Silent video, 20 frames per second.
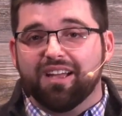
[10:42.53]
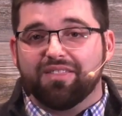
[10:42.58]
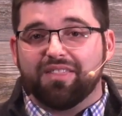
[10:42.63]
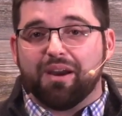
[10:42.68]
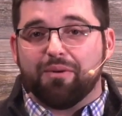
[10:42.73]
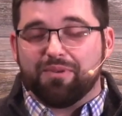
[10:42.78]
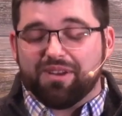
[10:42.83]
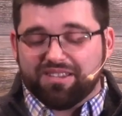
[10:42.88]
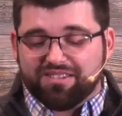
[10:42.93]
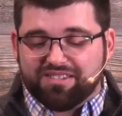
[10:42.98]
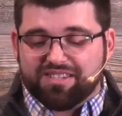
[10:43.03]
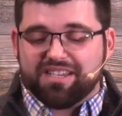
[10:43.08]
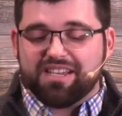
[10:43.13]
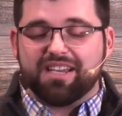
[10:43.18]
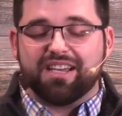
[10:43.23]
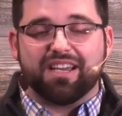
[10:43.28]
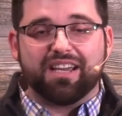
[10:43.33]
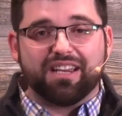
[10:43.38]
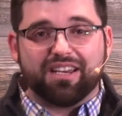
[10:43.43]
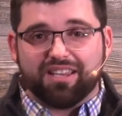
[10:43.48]
that we
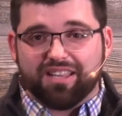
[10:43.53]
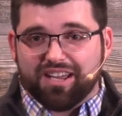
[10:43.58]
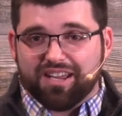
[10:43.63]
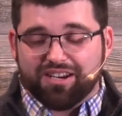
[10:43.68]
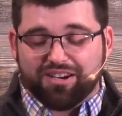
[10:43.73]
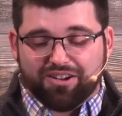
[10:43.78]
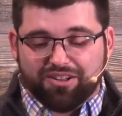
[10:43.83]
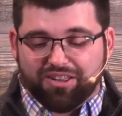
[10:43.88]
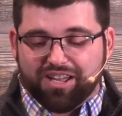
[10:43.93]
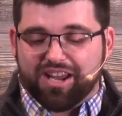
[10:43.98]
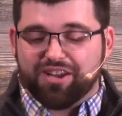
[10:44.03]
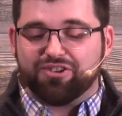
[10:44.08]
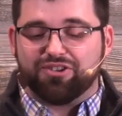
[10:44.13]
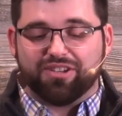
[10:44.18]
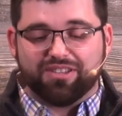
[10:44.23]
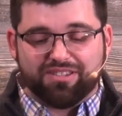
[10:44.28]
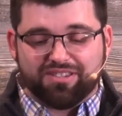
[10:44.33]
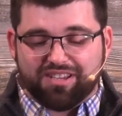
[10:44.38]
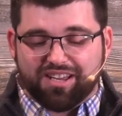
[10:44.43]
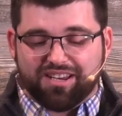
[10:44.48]
see in
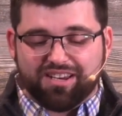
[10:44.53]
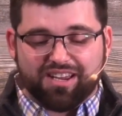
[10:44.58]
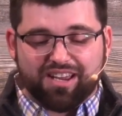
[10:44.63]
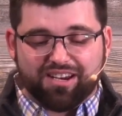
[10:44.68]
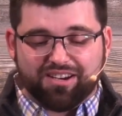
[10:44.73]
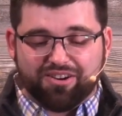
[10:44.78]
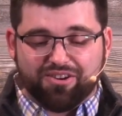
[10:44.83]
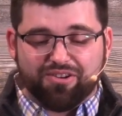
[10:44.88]
Galatians and